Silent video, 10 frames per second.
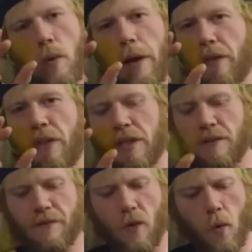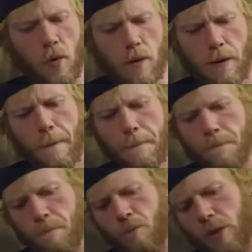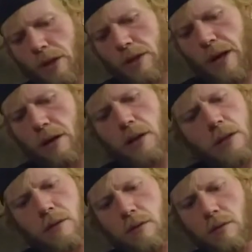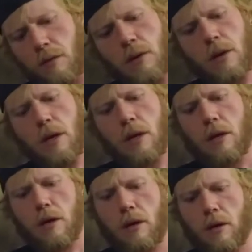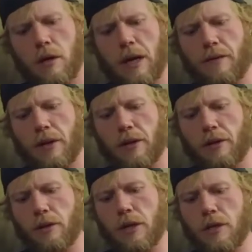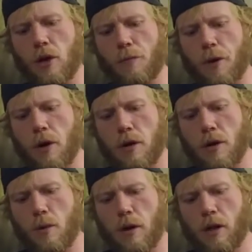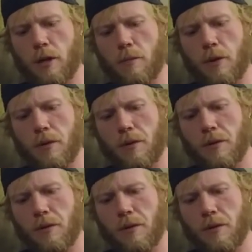like this for exactly. I have like a little disco party while I'm